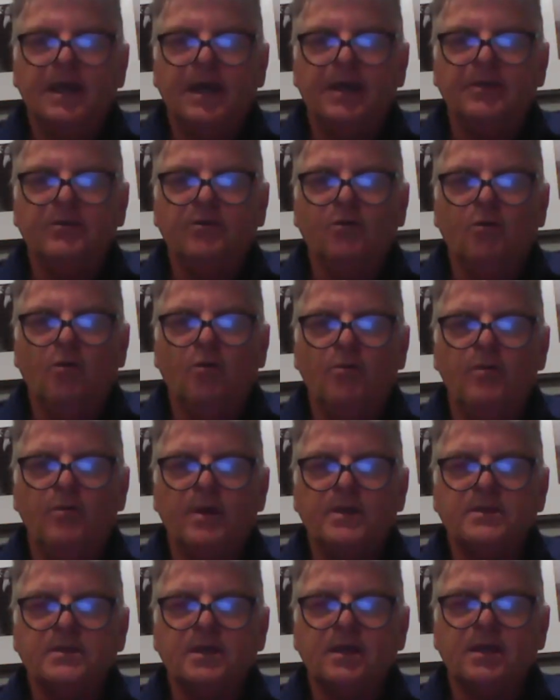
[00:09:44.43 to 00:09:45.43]
And you
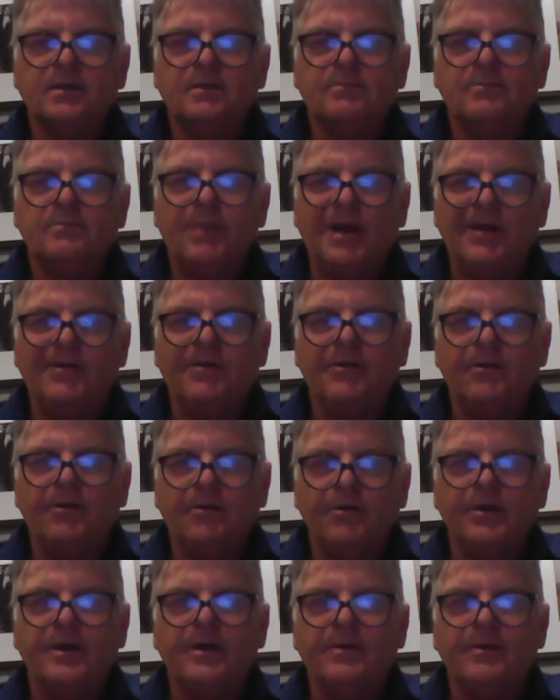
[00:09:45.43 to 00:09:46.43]
almost get
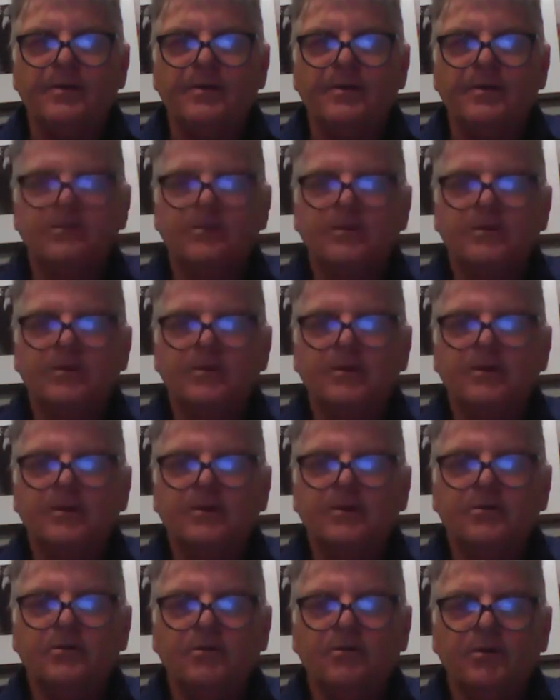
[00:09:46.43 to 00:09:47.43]
paranoia, because you
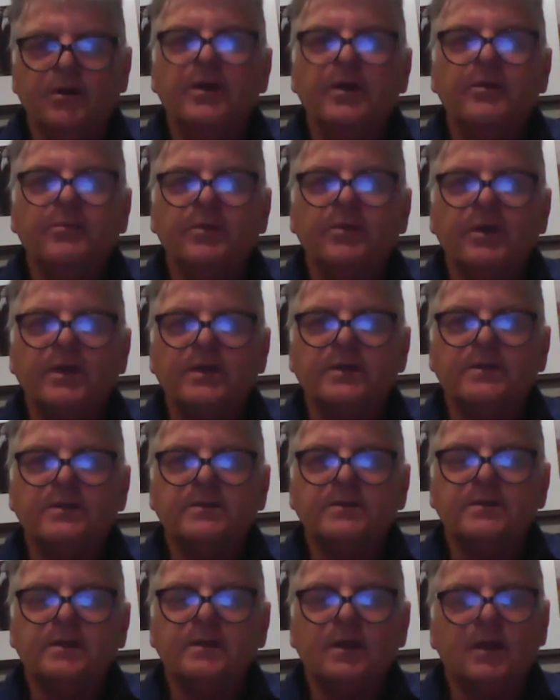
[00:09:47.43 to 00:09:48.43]
don't know who
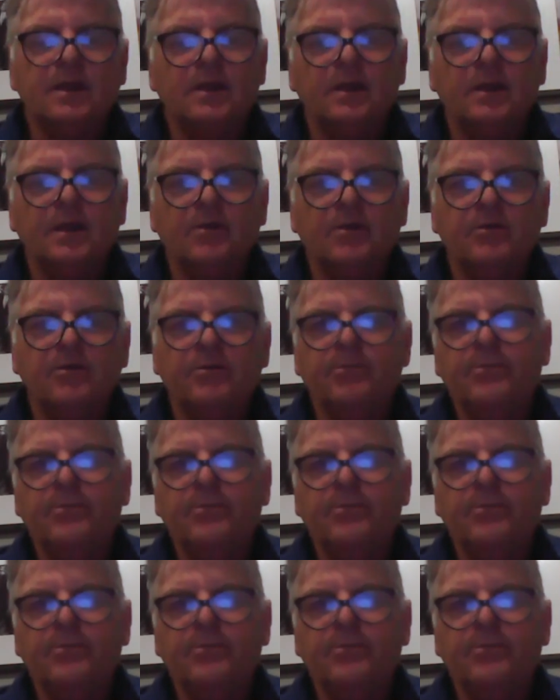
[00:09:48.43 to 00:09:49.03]
your enemy is.